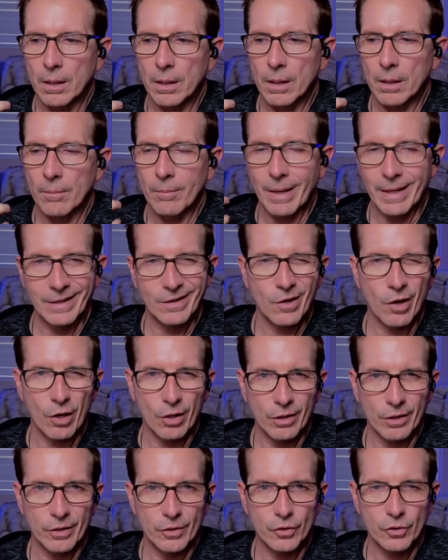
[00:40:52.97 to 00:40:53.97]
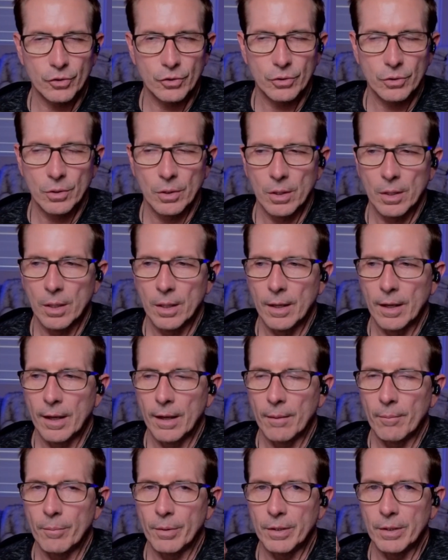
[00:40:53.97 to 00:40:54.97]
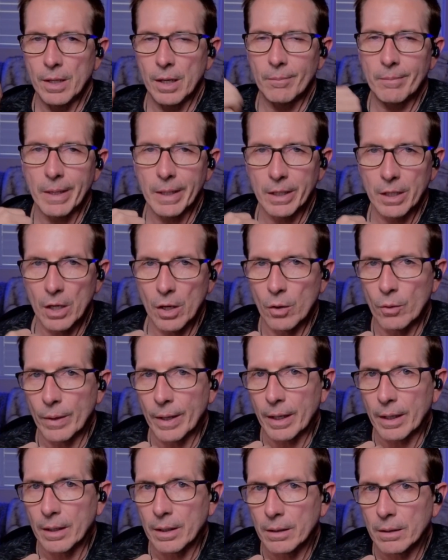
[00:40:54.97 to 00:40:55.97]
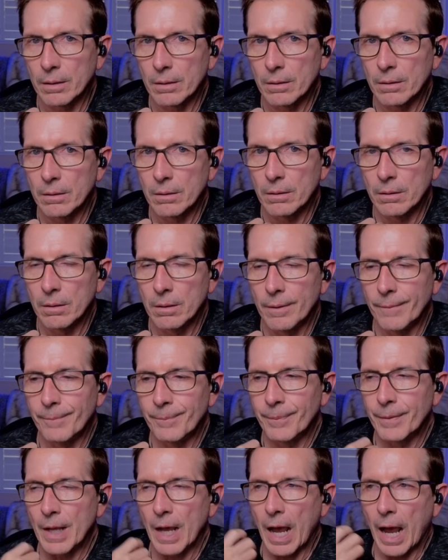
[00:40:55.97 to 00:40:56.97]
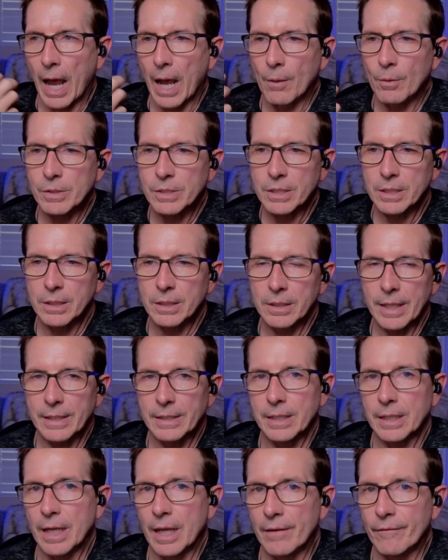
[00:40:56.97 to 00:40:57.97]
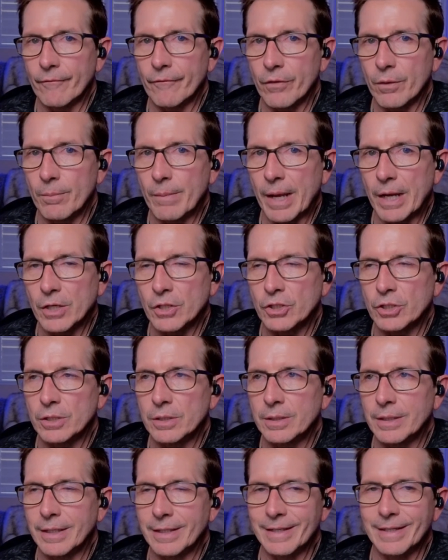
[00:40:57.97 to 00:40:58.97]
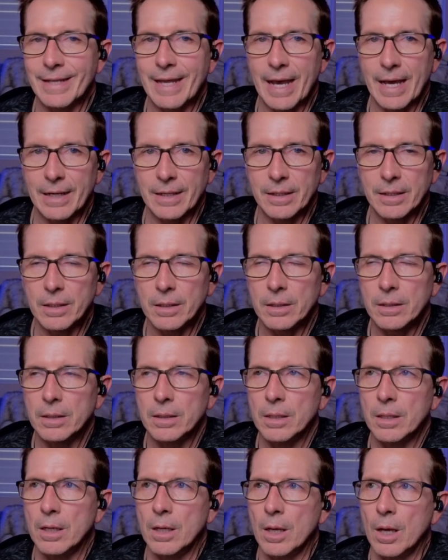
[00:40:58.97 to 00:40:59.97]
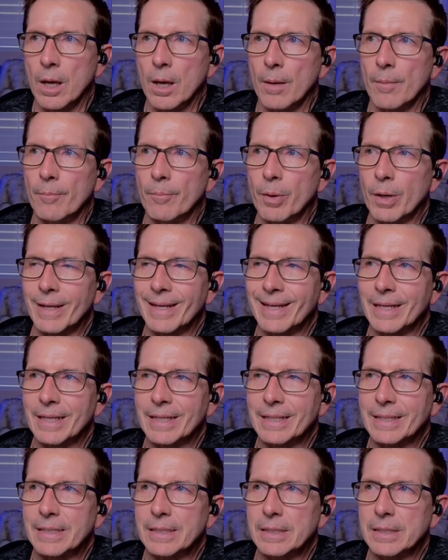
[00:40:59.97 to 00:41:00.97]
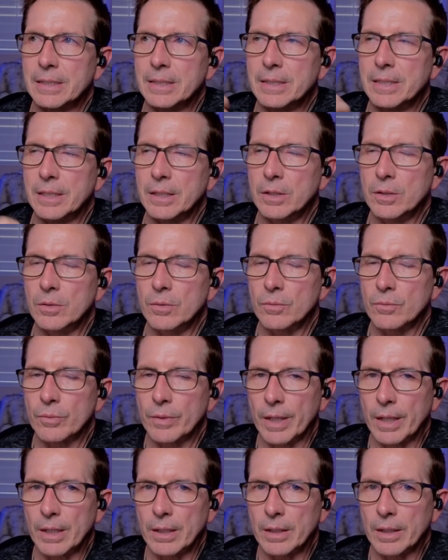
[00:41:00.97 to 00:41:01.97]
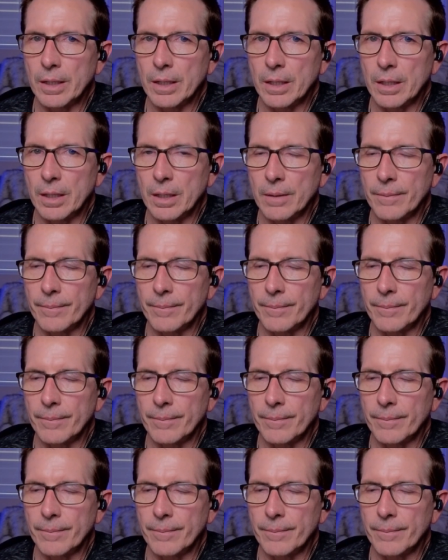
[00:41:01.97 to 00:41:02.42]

my knowledge, but not my knowing. I was collecting information and data, but it didn't really,